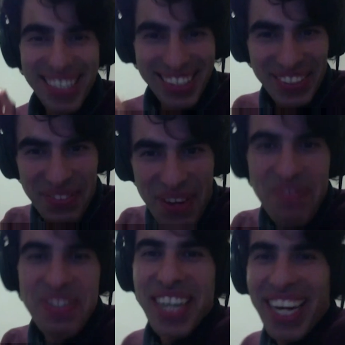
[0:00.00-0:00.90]
You
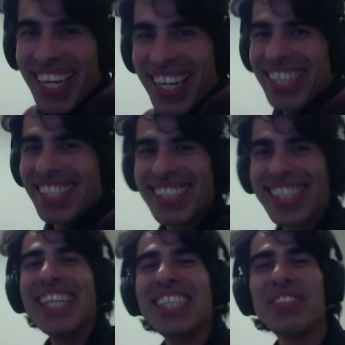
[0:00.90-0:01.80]
remember, right? So